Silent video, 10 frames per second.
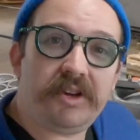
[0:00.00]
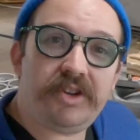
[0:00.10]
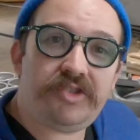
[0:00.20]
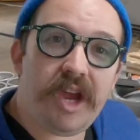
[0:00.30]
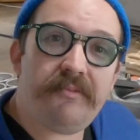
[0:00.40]

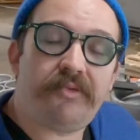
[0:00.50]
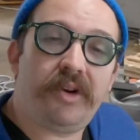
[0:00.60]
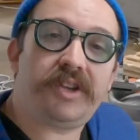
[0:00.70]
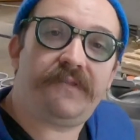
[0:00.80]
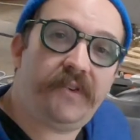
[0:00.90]
good shape
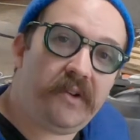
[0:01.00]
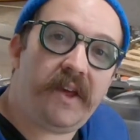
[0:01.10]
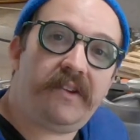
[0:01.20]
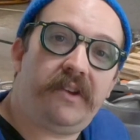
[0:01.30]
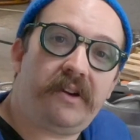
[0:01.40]
for us to fill
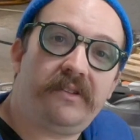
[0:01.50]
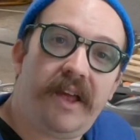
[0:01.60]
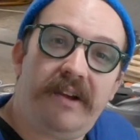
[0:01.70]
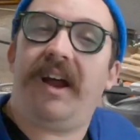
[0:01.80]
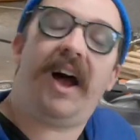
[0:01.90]
that sucker
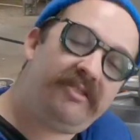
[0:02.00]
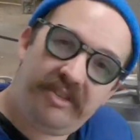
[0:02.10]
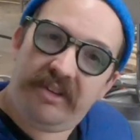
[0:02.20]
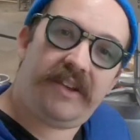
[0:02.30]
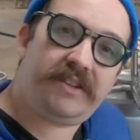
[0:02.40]
later. I'll
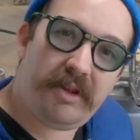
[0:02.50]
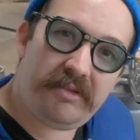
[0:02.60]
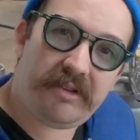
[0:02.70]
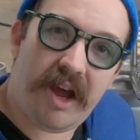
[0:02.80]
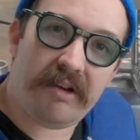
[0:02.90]
show you that some
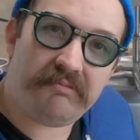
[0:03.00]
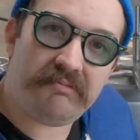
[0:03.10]
other time.